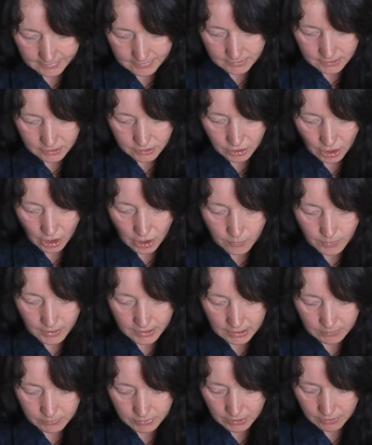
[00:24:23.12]
there's so
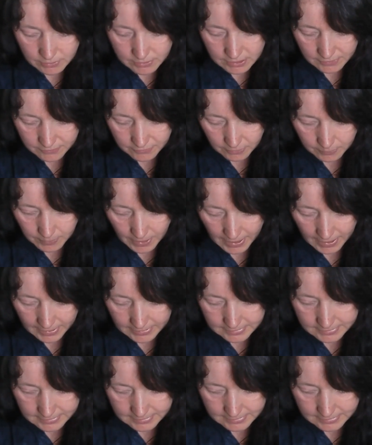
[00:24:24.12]
many beautiful
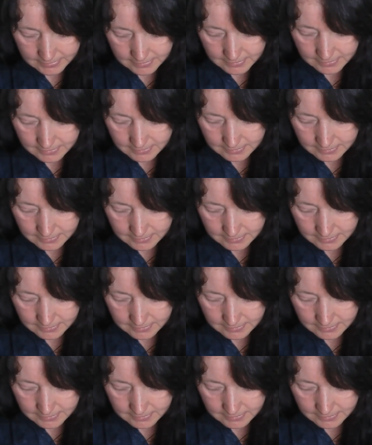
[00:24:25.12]
patterns,